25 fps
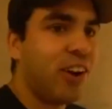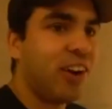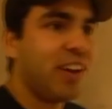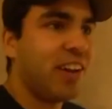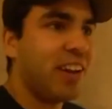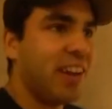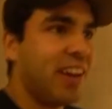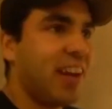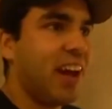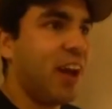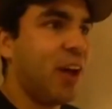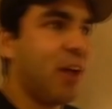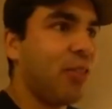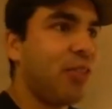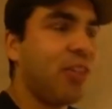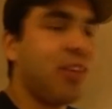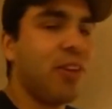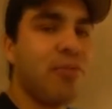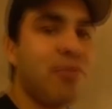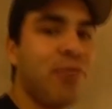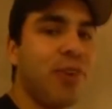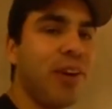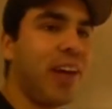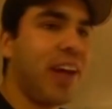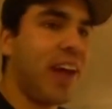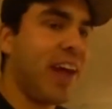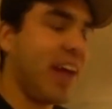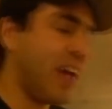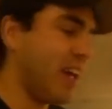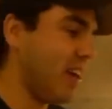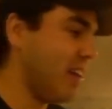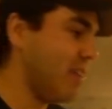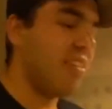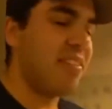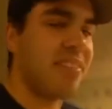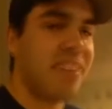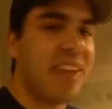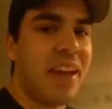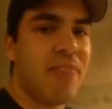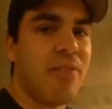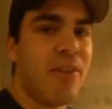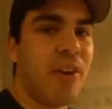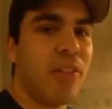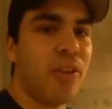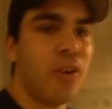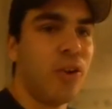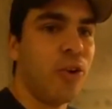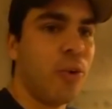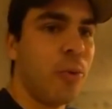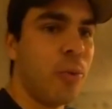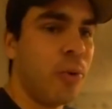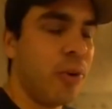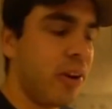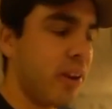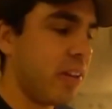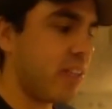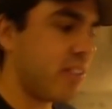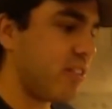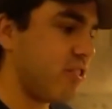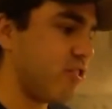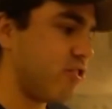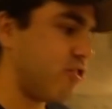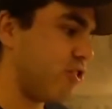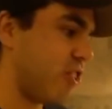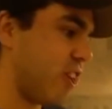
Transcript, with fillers: Try to eat healthy if we can. Save on the Uber Eats and